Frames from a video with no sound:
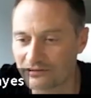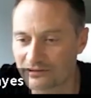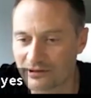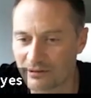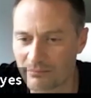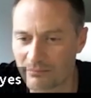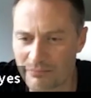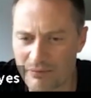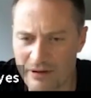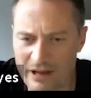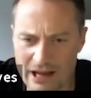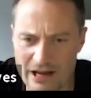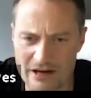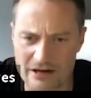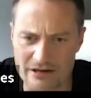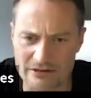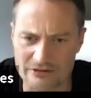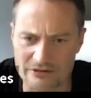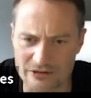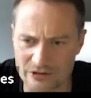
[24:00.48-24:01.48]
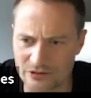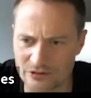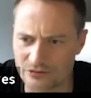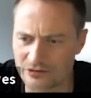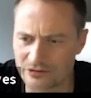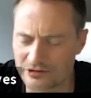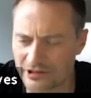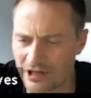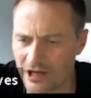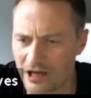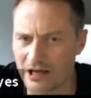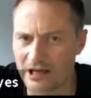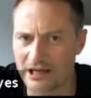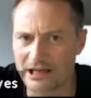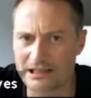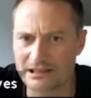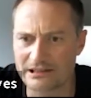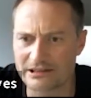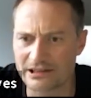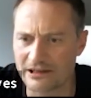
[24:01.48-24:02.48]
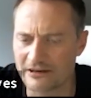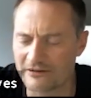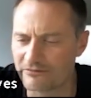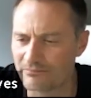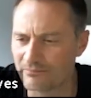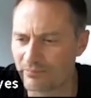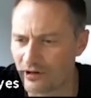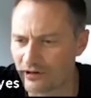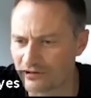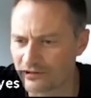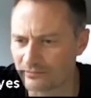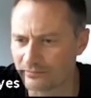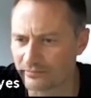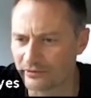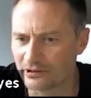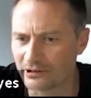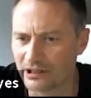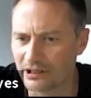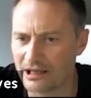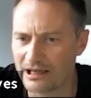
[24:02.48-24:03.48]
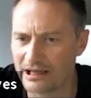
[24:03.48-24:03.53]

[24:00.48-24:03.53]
compare 2 sides if possible.